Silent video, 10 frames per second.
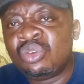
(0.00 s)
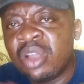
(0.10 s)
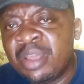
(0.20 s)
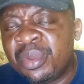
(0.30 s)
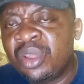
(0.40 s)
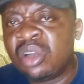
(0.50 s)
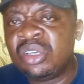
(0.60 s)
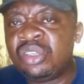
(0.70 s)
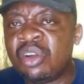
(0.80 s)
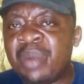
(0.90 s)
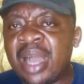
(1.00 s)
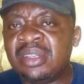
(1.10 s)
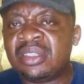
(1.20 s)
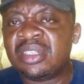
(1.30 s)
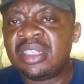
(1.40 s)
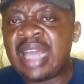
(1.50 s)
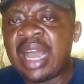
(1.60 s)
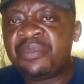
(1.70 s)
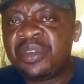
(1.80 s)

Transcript: going beyond your bands. That